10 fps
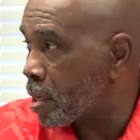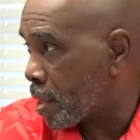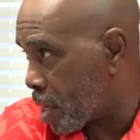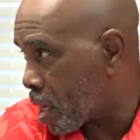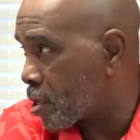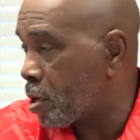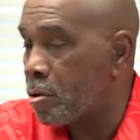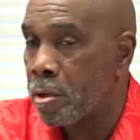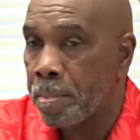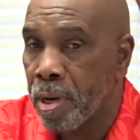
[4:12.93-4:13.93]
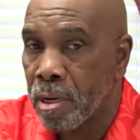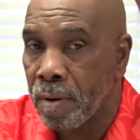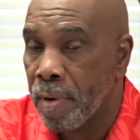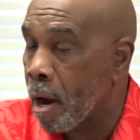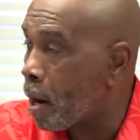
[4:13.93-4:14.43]
I think I showed you a picture
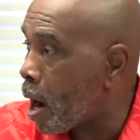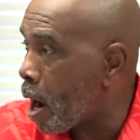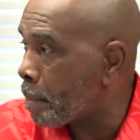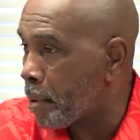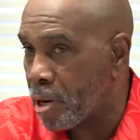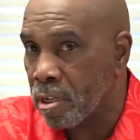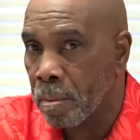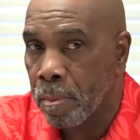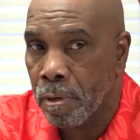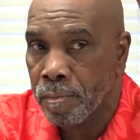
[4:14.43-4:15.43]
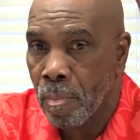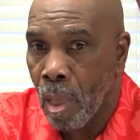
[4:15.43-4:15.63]
of our principal.